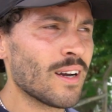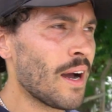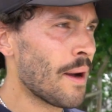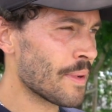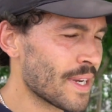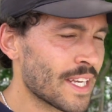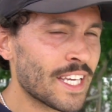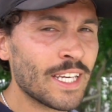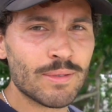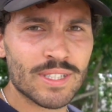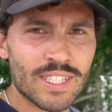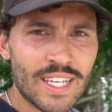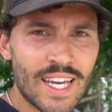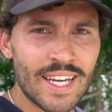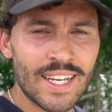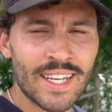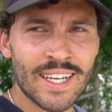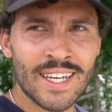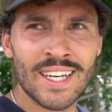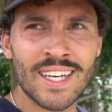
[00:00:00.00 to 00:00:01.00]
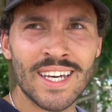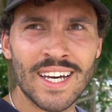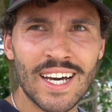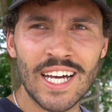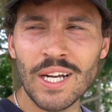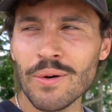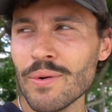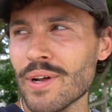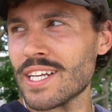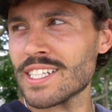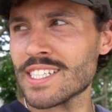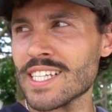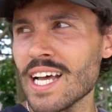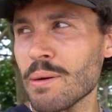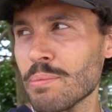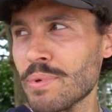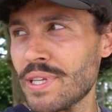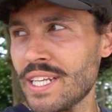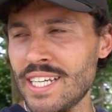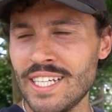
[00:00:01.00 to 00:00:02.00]
I want to keep skating. I don't want to
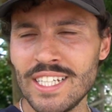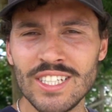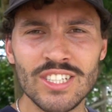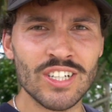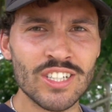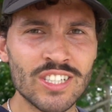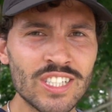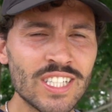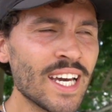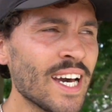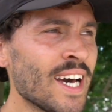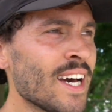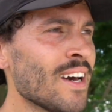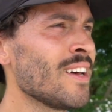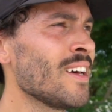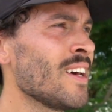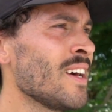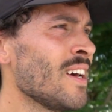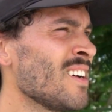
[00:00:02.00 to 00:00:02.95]
stop and eat just yet.